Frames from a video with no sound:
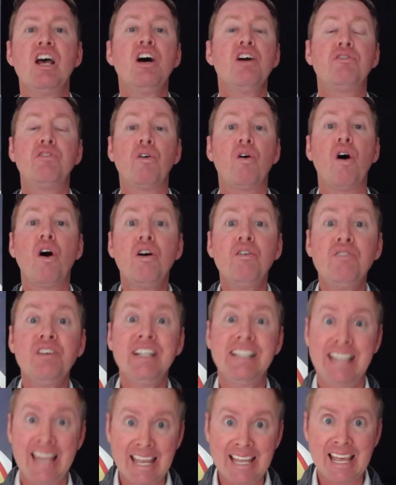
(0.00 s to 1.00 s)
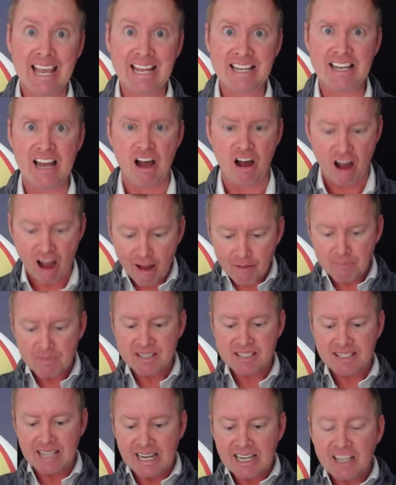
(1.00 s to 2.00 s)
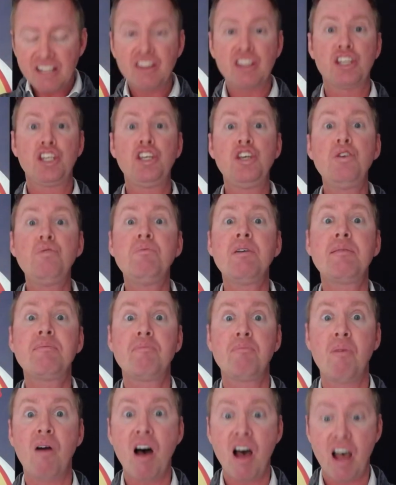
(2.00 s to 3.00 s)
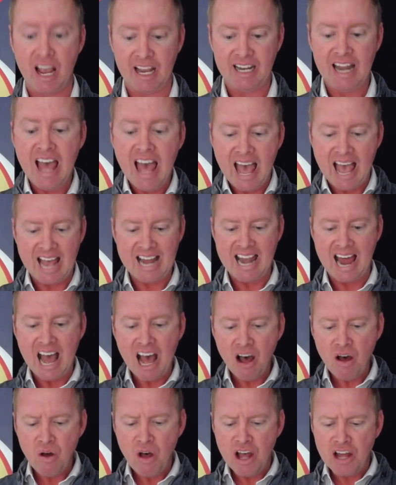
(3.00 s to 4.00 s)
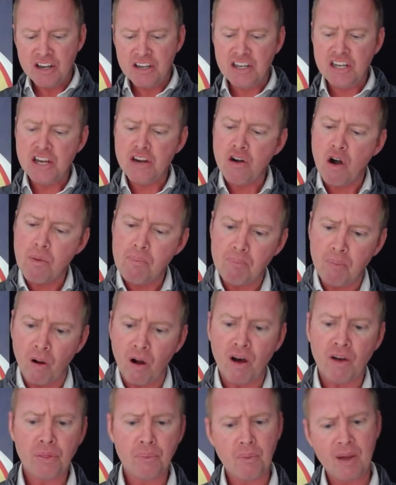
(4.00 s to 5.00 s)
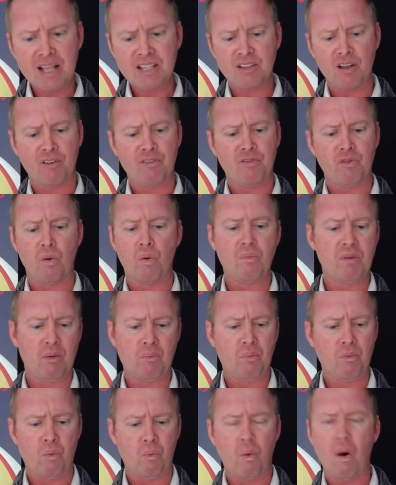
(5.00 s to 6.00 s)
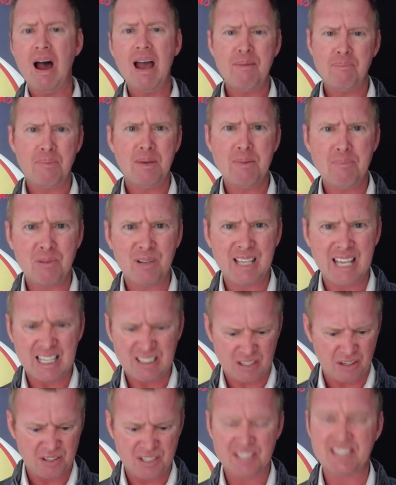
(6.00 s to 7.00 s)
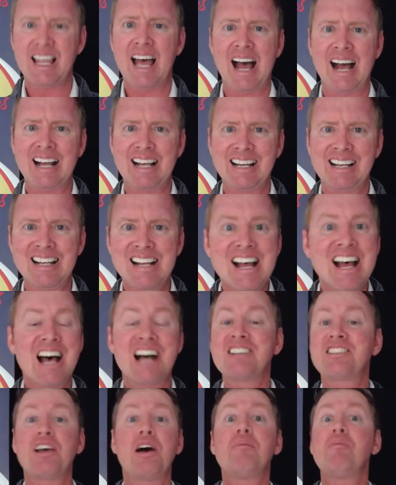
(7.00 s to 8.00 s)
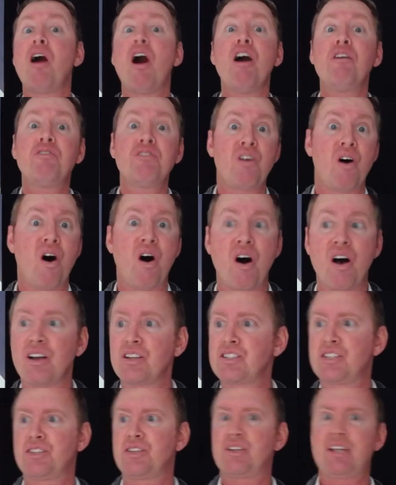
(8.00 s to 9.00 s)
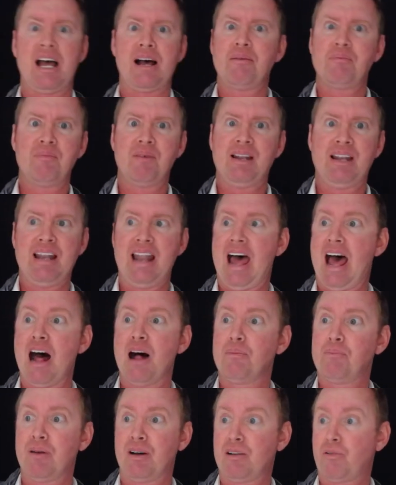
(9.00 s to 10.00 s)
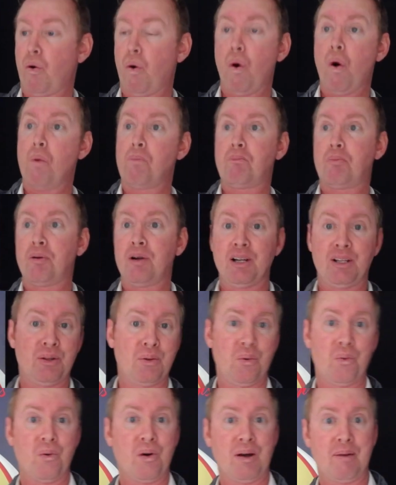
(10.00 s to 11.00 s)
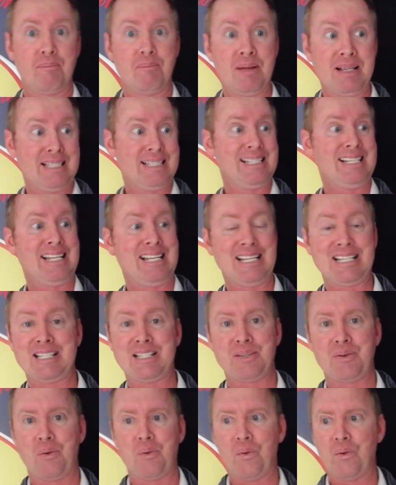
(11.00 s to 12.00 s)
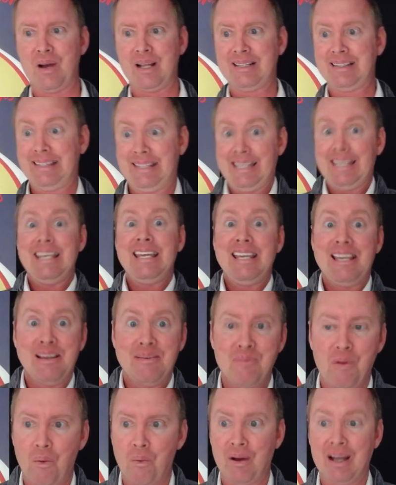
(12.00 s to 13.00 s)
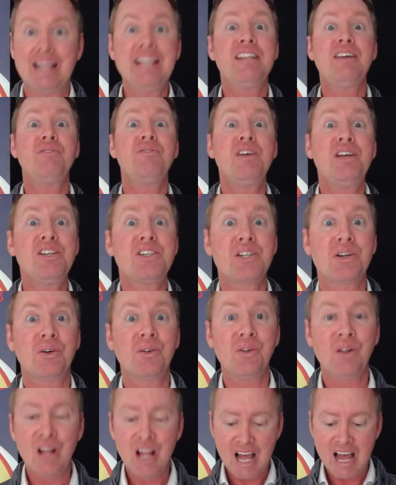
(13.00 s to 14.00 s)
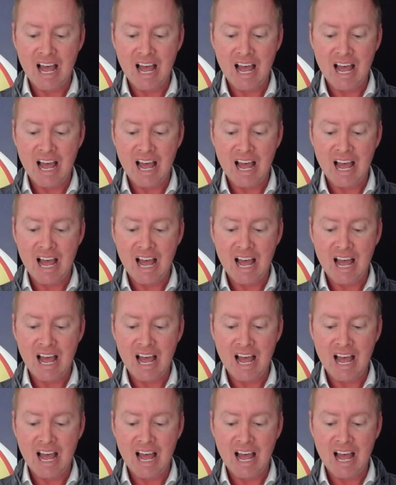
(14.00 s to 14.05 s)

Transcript: For over a decade now, I've been studying the human mind and how neuropathways are formed and why people get so stuck. And so I'm often asked to come and help a corporate or a business or a team or an individual